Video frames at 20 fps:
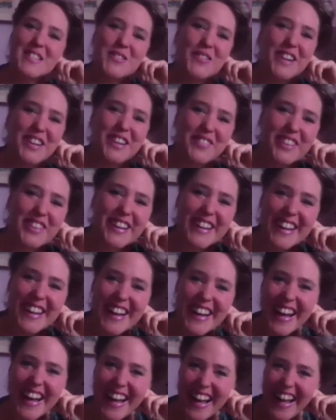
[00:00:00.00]
her to be
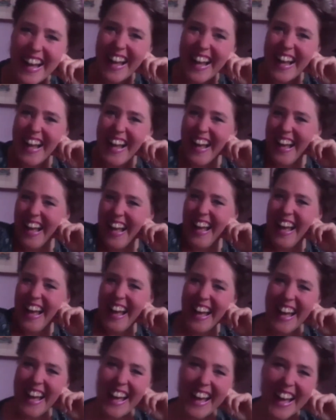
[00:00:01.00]
here to answer
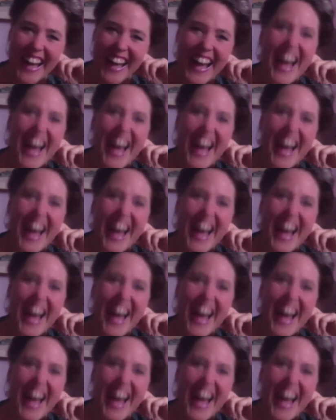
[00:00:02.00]
that. That would be